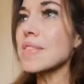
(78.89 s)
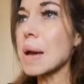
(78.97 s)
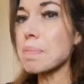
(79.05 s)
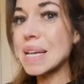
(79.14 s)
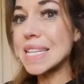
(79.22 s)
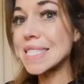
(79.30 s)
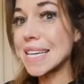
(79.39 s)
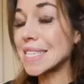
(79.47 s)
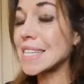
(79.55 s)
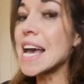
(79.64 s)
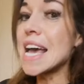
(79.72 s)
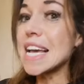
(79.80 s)
That being
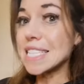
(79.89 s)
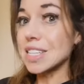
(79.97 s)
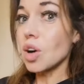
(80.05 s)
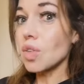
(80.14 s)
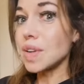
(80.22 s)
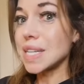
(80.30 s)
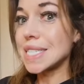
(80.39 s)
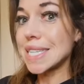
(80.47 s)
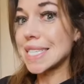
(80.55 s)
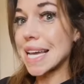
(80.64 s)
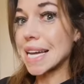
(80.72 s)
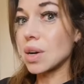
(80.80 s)
said, it's lovely to
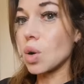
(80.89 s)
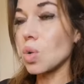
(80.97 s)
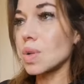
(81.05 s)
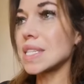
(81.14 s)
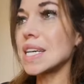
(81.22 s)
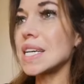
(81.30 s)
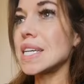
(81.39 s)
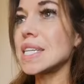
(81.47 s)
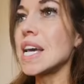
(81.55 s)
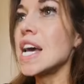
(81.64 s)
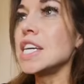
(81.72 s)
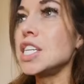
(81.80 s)
set goals.
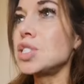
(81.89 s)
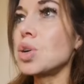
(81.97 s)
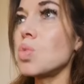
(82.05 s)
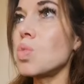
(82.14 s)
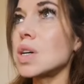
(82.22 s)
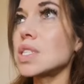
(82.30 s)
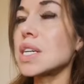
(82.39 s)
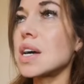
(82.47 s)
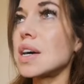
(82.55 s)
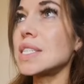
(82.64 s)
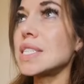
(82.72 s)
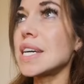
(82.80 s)
You don't want to
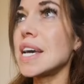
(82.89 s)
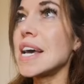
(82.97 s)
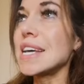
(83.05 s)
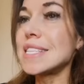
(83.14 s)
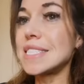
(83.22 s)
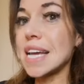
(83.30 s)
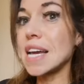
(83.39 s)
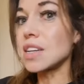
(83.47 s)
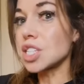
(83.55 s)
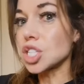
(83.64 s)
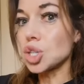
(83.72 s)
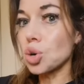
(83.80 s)
kind of stay
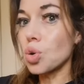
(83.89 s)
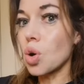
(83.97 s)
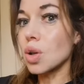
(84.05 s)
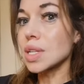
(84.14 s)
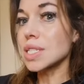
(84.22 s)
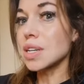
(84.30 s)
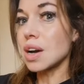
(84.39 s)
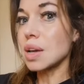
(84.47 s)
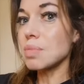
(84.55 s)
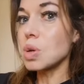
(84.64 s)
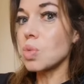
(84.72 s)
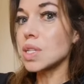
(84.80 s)
on the shore all the
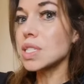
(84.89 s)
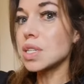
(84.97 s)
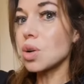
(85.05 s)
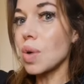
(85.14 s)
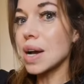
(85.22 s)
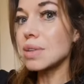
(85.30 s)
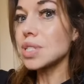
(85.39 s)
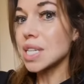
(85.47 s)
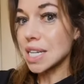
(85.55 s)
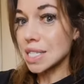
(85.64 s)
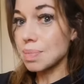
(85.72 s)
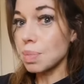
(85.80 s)
time. You want to go out and
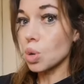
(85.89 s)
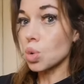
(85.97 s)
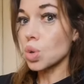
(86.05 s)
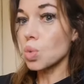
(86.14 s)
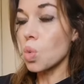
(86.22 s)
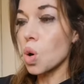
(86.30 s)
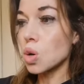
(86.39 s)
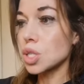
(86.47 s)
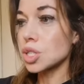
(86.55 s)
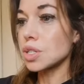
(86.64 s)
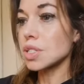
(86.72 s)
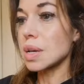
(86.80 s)
explore the
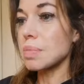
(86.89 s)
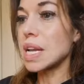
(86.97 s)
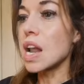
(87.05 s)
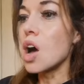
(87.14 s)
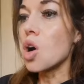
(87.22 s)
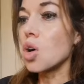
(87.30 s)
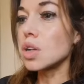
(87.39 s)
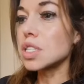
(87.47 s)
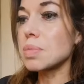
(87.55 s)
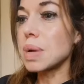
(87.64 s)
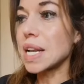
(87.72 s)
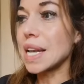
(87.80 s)
waters. I mean,
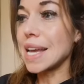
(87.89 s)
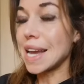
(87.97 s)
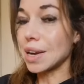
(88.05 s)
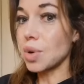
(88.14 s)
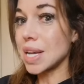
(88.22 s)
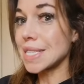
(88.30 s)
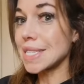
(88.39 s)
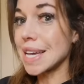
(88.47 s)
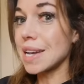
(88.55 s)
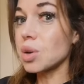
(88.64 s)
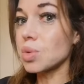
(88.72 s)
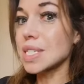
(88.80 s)
ultimately, a great
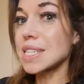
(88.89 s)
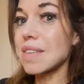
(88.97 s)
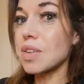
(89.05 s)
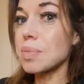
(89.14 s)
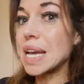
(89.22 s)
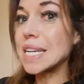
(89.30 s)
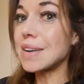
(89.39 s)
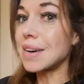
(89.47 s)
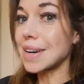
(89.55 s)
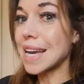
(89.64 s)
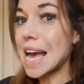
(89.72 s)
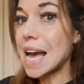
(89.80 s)
sailor was never made
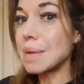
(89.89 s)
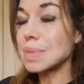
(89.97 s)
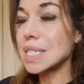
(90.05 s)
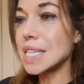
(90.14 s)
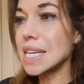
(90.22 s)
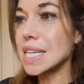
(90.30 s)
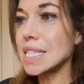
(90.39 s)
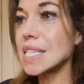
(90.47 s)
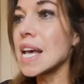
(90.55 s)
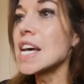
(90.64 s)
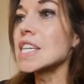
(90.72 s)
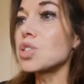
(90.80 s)
on calm seas.
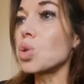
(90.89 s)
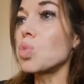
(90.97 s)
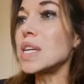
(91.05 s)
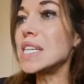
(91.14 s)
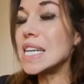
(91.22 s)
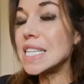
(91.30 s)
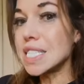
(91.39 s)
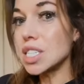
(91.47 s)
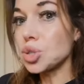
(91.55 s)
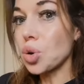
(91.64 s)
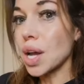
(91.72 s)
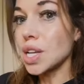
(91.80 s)
So we need to
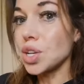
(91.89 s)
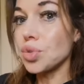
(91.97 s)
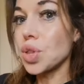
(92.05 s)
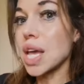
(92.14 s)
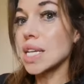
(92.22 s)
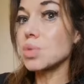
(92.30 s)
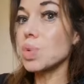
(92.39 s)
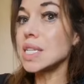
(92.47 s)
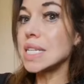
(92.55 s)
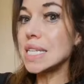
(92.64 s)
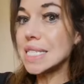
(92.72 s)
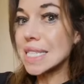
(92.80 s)
try new things. We
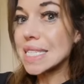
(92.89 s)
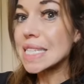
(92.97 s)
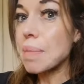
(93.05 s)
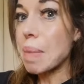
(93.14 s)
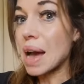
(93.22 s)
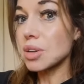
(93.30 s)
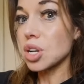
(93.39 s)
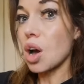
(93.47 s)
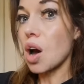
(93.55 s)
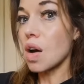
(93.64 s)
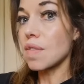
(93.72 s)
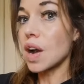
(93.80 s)
need to step out
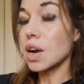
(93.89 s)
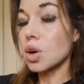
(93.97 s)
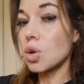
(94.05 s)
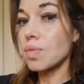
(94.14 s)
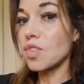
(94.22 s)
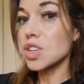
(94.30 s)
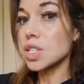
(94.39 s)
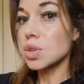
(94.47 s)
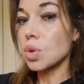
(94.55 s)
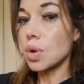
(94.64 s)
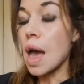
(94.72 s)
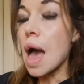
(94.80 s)
of our comfort
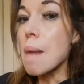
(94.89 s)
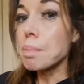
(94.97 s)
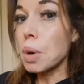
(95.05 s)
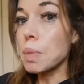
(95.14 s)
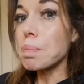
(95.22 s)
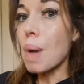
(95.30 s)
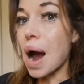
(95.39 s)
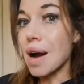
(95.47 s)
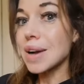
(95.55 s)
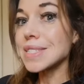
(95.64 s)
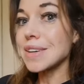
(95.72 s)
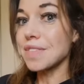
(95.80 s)
zone. But
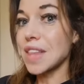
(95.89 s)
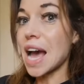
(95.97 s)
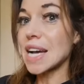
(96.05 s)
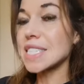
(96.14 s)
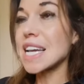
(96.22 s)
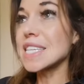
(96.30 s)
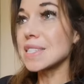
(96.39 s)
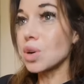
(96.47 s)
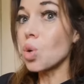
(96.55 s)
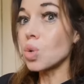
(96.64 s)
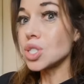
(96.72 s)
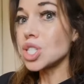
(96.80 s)
part of that is
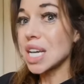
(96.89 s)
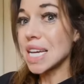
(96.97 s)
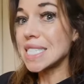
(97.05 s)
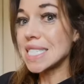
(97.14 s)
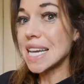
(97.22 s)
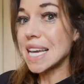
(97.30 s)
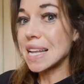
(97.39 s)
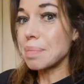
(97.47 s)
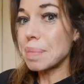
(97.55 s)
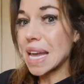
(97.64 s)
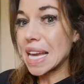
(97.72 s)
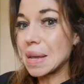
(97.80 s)
going to entail
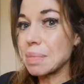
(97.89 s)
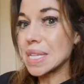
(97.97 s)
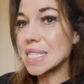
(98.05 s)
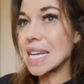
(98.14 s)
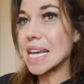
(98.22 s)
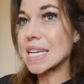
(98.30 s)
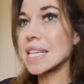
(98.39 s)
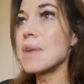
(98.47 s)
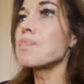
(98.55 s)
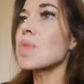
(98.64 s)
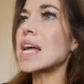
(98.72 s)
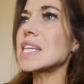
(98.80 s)
making mistakes.
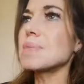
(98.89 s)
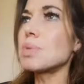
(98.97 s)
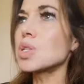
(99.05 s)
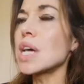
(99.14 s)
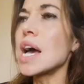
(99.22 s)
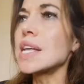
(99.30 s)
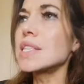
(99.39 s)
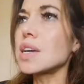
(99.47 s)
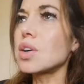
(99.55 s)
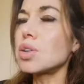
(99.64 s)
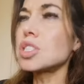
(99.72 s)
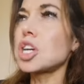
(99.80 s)
And I suppose the
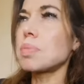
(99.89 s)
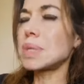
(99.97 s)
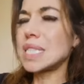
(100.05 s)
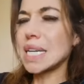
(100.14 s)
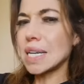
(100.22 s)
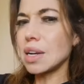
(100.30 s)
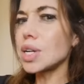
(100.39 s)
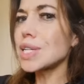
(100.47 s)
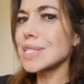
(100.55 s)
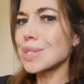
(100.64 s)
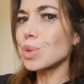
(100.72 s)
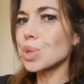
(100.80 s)
culture, particularly
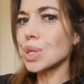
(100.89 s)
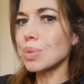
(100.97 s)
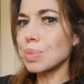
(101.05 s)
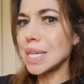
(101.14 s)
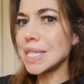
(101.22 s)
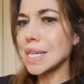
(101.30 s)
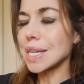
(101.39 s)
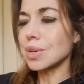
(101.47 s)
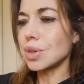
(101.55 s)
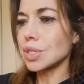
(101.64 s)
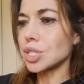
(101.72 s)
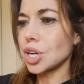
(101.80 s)
social media
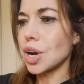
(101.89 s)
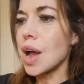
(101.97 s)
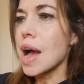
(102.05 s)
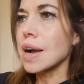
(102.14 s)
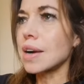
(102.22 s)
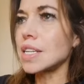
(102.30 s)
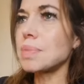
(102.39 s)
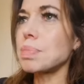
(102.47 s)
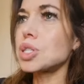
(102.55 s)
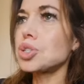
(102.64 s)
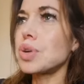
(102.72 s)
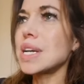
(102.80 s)
culture, kind of
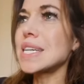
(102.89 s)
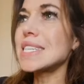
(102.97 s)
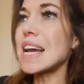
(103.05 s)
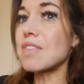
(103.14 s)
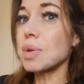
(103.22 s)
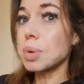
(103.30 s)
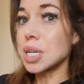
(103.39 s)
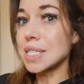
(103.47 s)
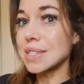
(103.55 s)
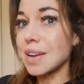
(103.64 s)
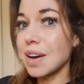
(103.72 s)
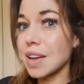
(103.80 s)
portrays
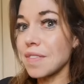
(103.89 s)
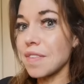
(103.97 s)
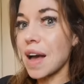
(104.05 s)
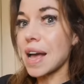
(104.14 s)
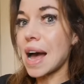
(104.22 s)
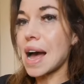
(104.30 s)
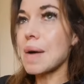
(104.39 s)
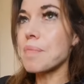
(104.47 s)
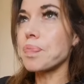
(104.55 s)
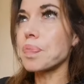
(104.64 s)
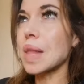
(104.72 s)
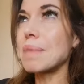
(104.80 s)
everybody's life
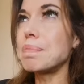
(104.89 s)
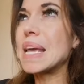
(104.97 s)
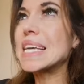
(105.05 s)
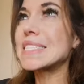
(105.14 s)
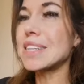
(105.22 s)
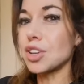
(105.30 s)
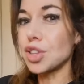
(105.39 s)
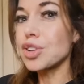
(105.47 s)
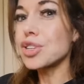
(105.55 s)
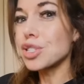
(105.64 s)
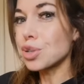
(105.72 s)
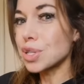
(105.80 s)
based on their
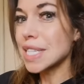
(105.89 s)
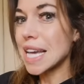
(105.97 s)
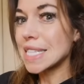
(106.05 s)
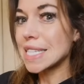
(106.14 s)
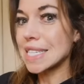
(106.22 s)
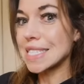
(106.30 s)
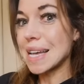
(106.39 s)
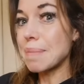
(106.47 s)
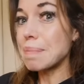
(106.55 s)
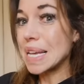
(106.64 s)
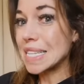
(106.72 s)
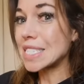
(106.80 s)
successes and
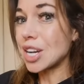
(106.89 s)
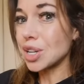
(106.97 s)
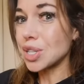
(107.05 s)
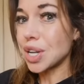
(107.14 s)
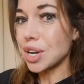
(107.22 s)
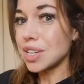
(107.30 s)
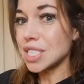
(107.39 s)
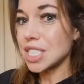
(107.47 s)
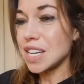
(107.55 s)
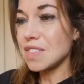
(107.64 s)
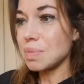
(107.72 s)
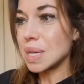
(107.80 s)
based on their
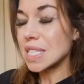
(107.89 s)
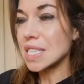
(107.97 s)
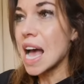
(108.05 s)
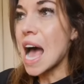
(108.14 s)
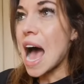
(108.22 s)
achievements.